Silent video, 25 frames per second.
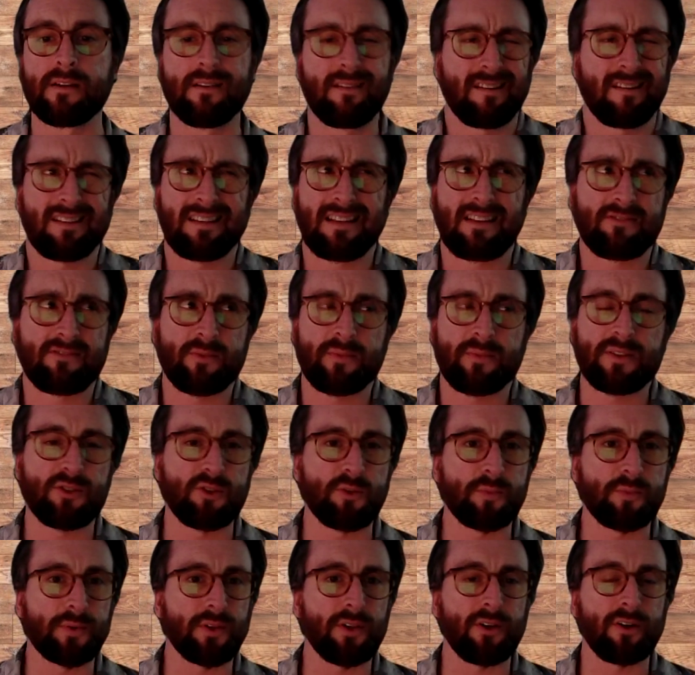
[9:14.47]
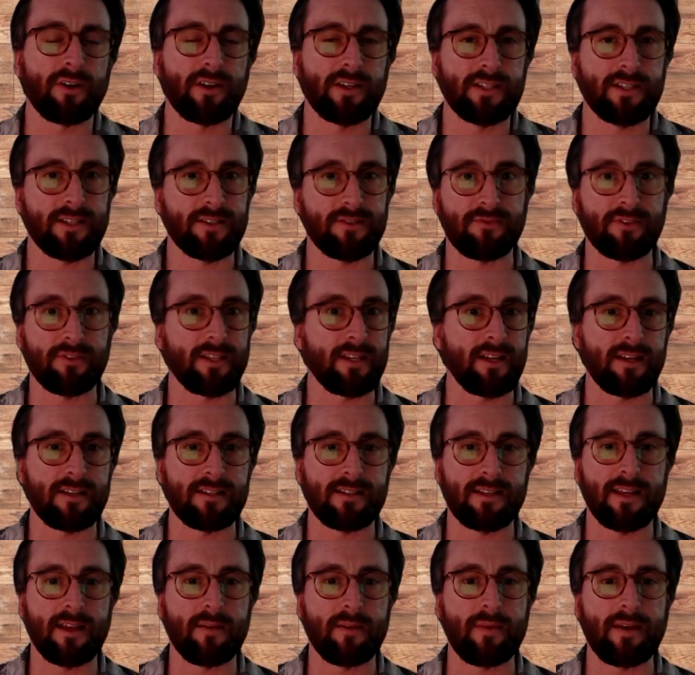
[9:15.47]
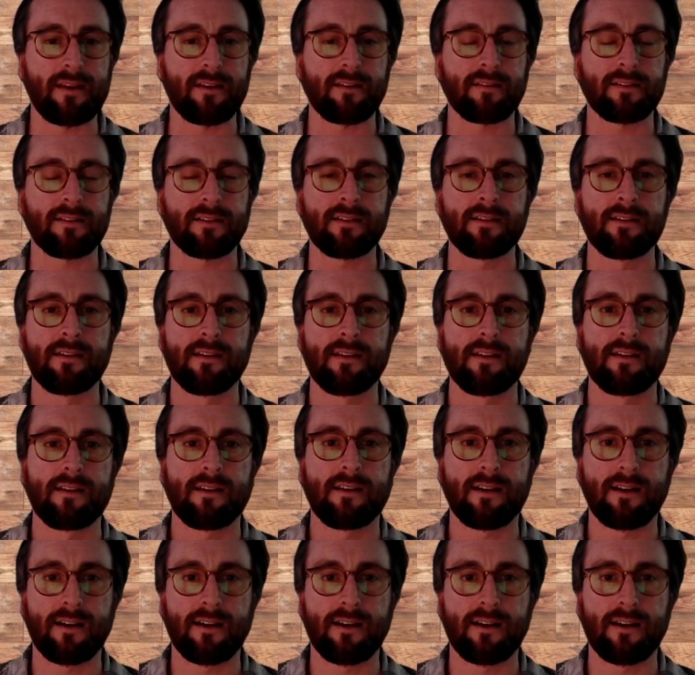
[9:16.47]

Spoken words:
It doesn't have to be super long. It's just really nice to get mail, and